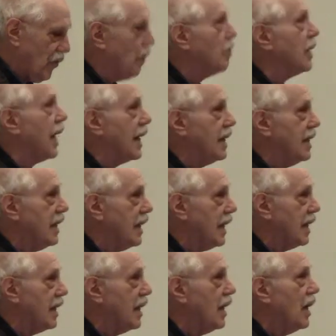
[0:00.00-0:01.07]
from
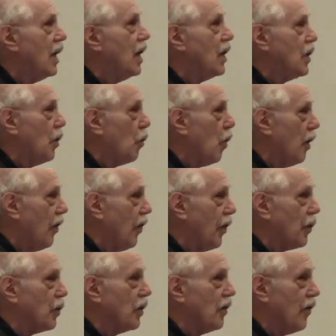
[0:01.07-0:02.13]
19 to
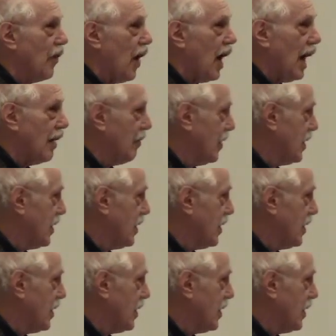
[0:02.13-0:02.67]
135.